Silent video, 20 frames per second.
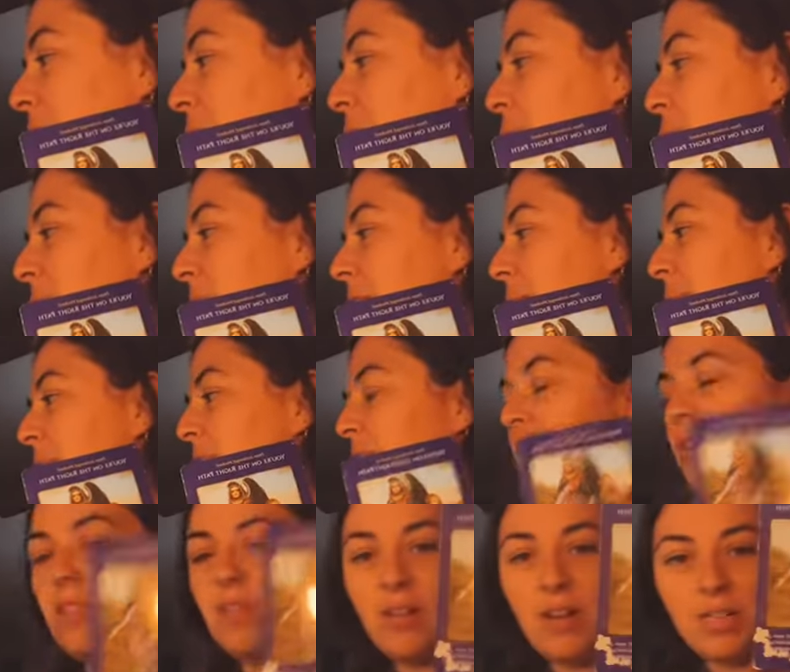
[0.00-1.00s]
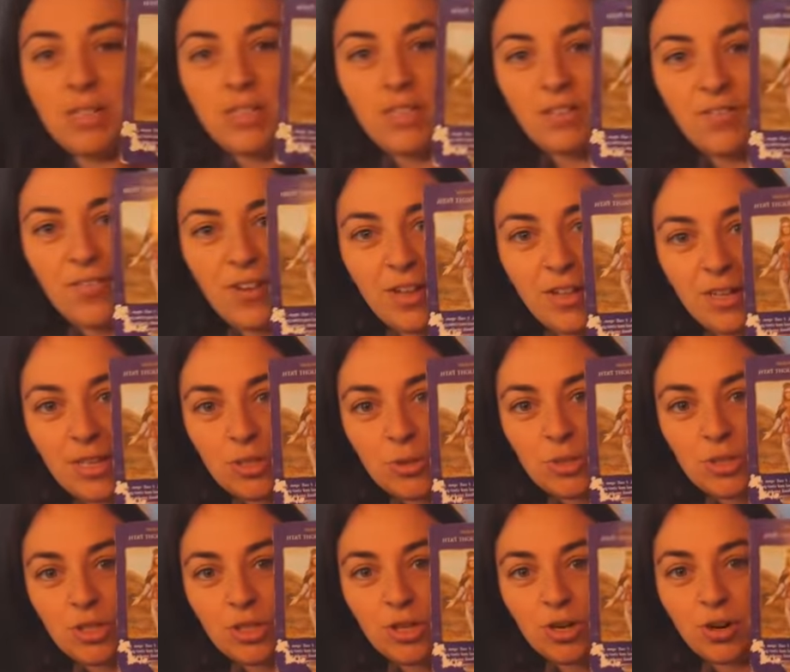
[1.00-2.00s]
the write about your thoughts and feelings,
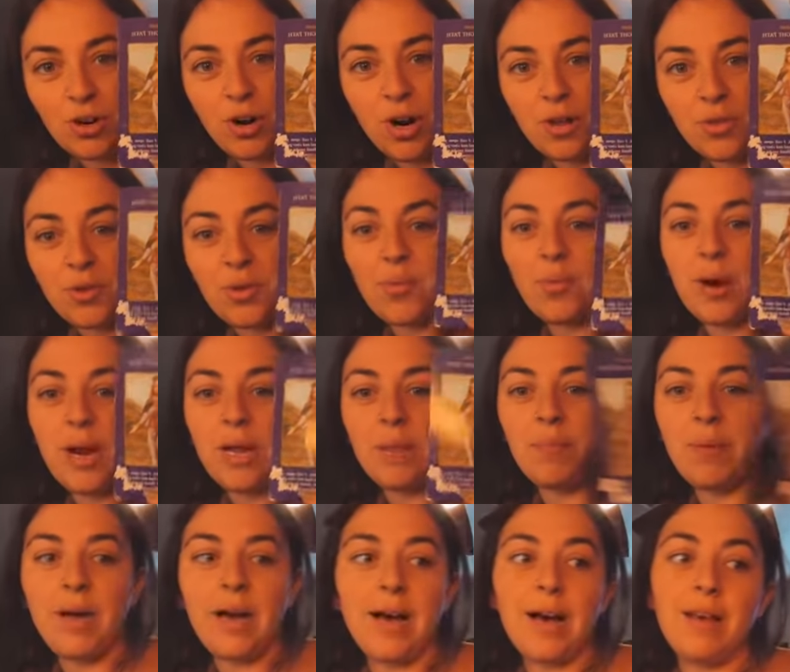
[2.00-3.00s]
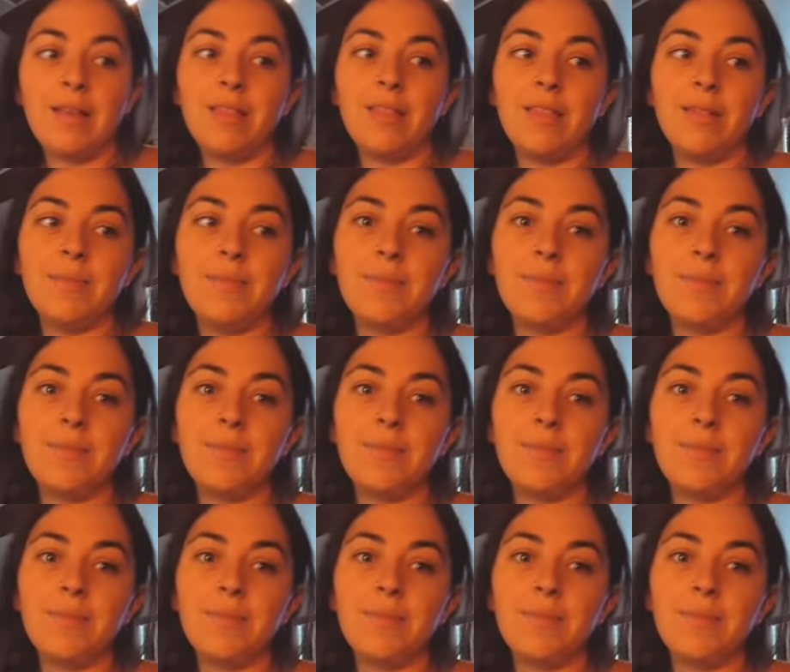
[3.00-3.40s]
was you're on the right path.